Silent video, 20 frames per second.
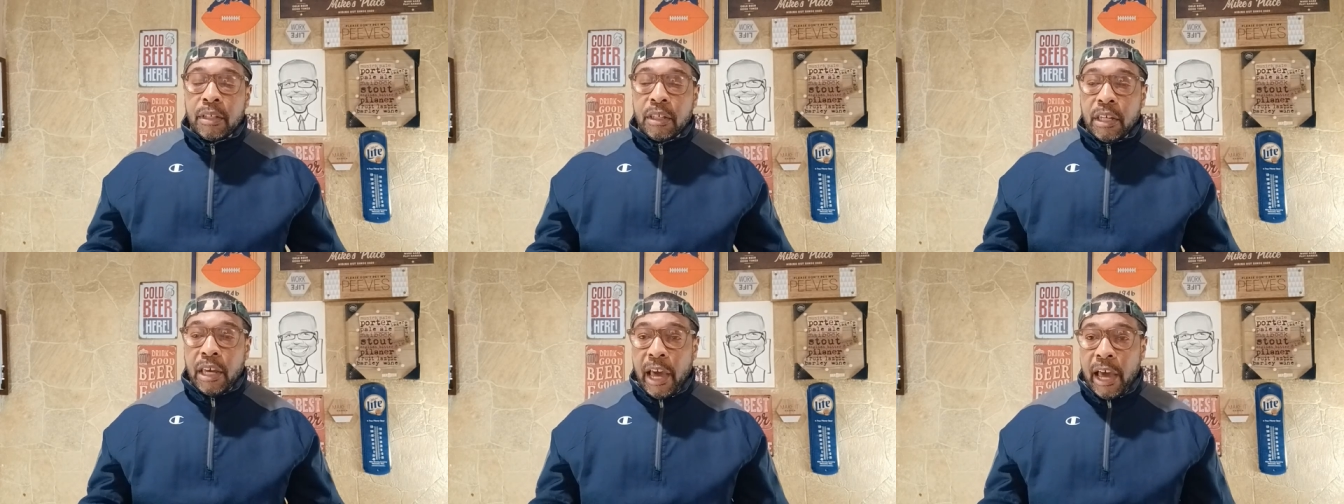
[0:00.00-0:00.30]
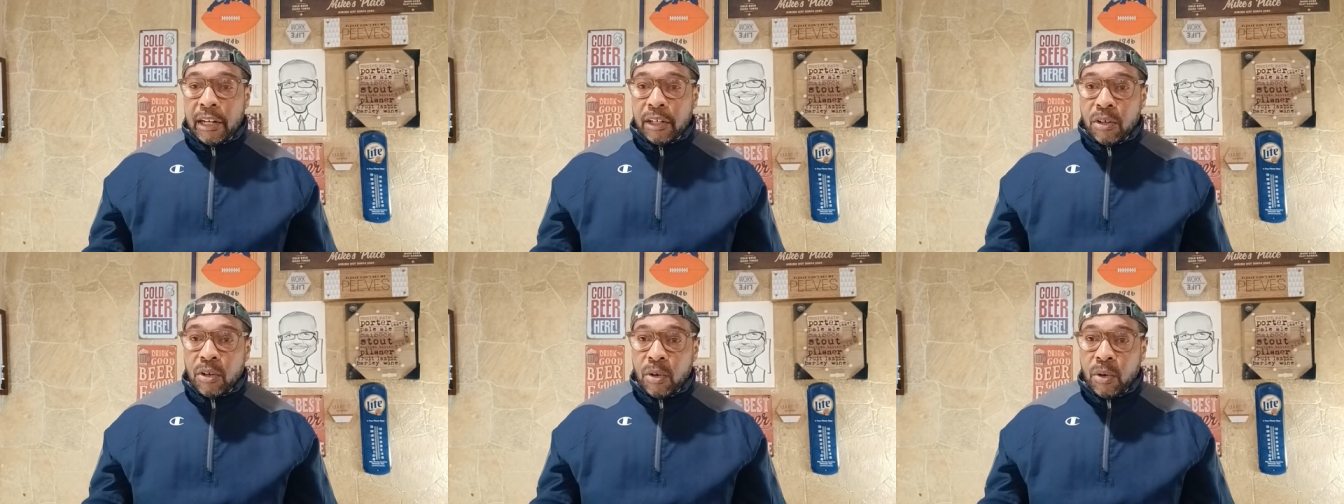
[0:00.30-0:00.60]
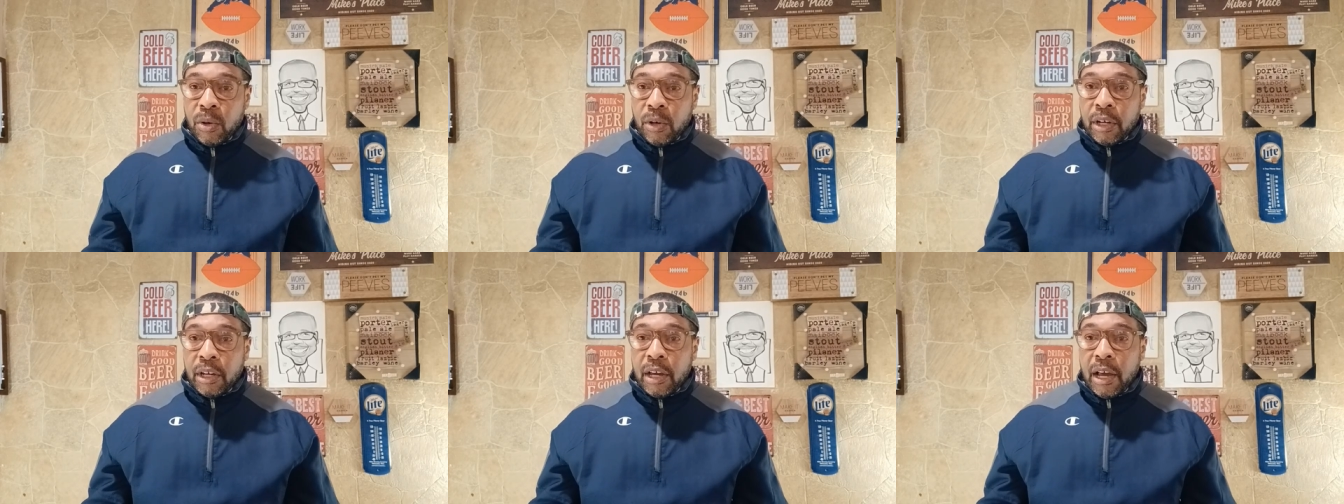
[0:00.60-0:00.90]

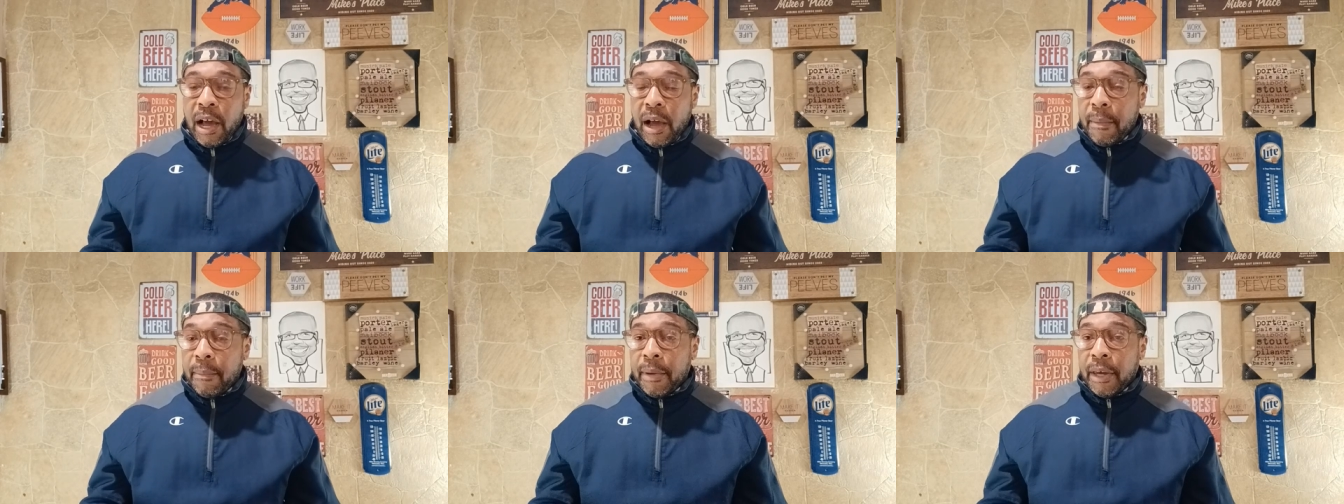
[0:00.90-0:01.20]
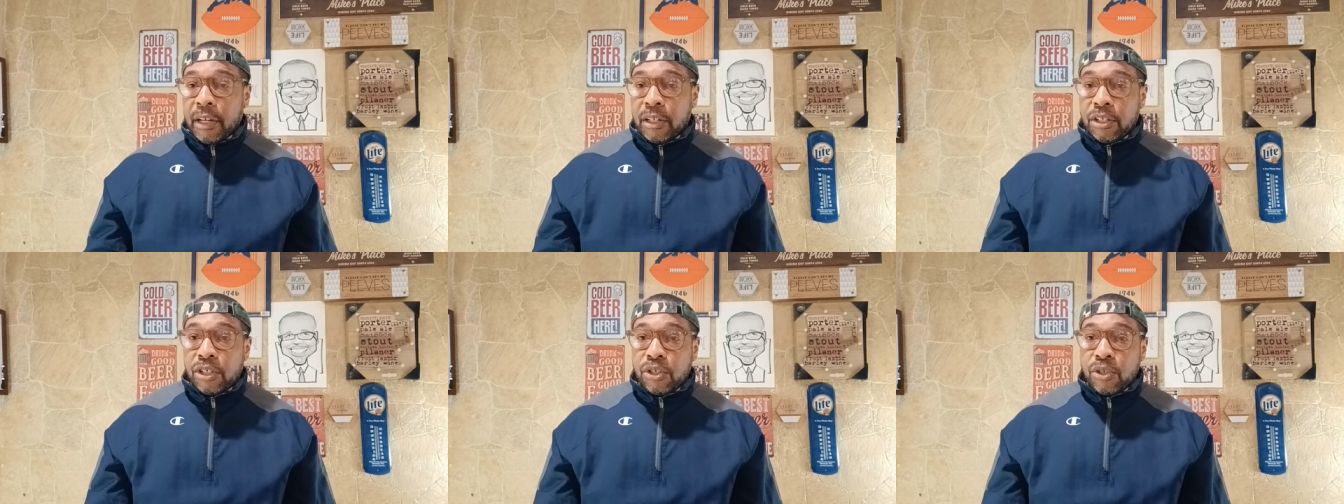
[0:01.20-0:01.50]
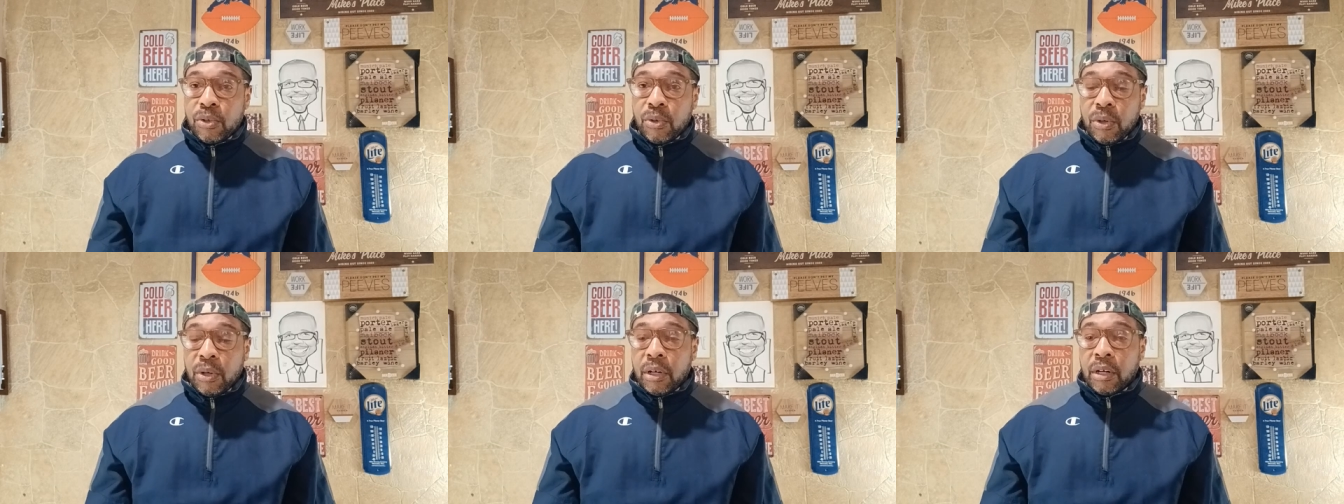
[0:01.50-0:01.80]
category, I make
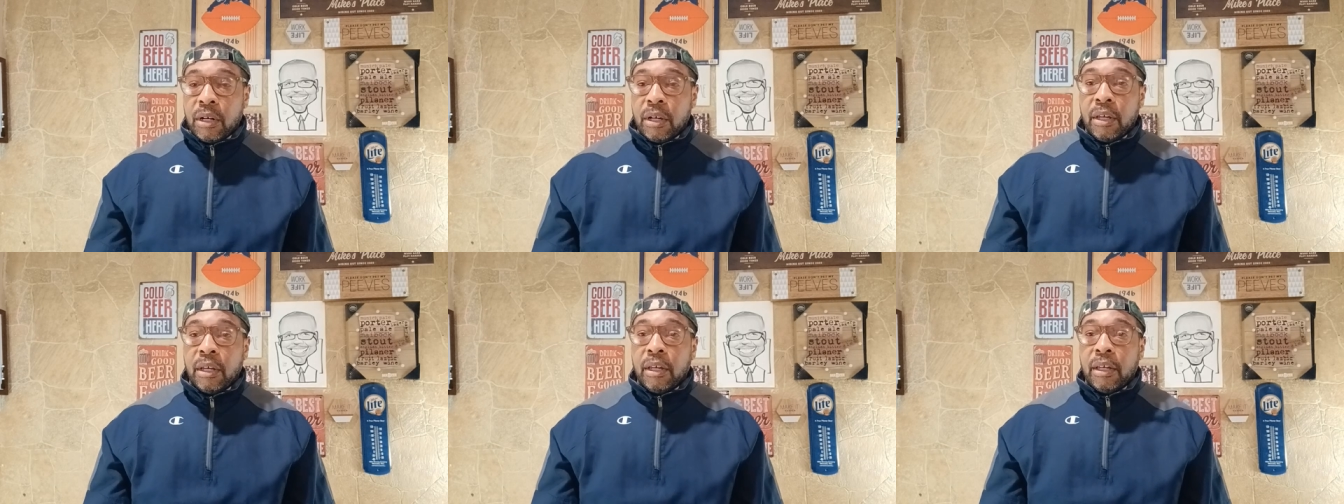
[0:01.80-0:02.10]
sure